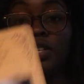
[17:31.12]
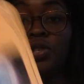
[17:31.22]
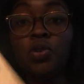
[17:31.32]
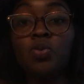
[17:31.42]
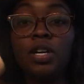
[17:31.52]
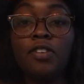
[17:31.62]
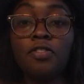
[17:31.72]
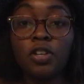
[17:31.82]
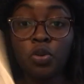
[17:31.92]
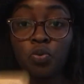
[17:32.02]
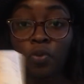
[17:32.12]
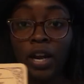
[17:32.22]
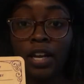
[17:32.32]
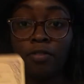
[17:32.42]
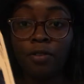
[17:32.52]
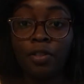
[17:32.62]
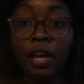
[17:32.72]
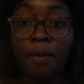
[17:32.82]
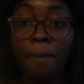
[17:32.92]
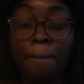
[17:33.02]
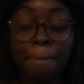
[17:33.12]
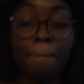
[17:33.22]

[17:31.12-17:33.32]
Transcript: do what feels right for them.